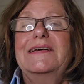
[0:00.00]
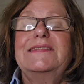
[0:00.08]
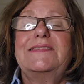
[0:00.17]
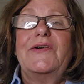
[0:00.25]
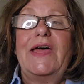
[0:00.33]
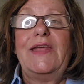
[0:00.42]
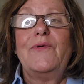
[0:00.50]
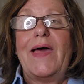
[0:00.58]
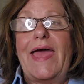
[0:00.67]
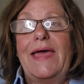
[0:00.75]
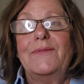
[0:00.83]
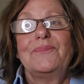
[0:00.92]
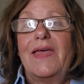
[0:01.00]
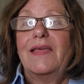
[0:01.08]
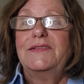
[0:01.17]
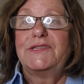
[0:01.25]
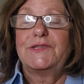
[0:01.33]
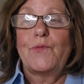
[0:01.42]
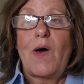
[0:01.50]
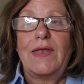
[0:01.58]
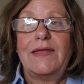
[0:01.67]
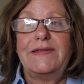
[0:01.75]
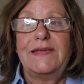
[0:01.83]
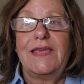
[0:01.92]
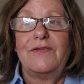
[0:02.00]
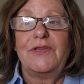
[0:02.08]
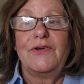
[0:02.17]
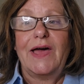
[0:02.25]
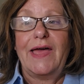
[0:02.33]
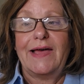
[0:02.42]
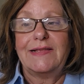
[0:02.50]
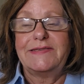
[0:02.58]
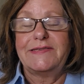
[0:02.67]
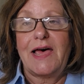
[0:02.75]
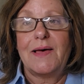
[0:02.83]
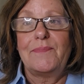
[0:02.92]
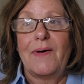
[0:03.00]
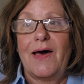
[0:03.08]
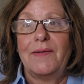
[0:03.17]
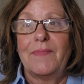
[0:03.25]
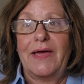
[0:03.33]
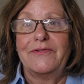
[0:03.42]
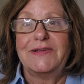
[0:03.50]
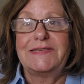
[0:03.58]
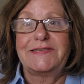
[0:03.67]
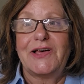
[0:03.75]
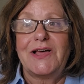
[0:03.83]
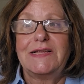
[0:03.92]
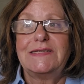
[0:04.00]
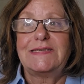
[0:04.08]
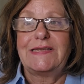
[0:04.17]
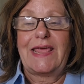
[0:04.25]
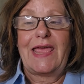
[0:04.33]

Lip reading: So anyway, just wanted to give you a heads up on my results,